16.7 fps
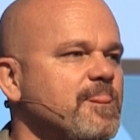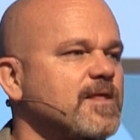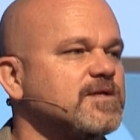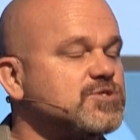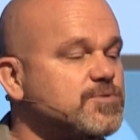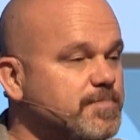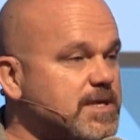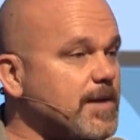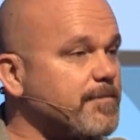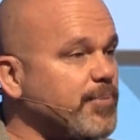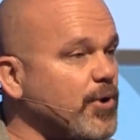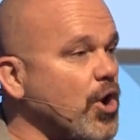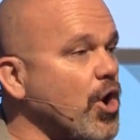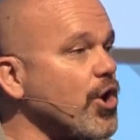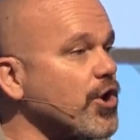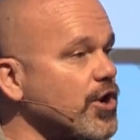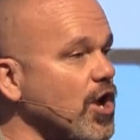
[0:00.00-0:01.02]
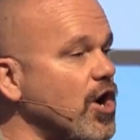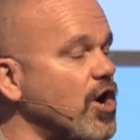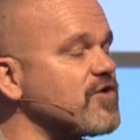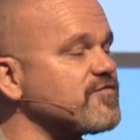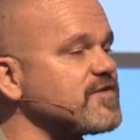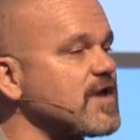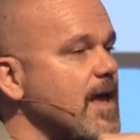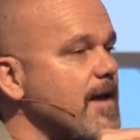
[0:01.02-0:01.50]
to be a part
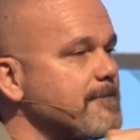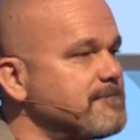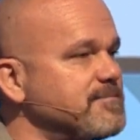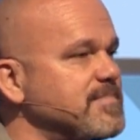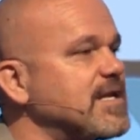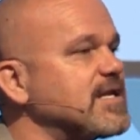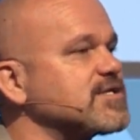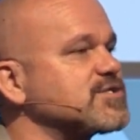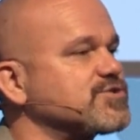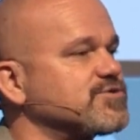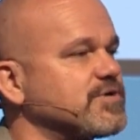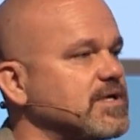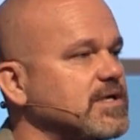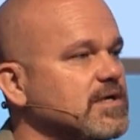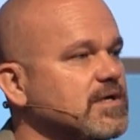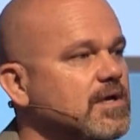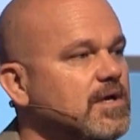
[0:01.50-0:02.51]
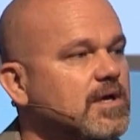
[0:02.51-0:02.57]
of ministry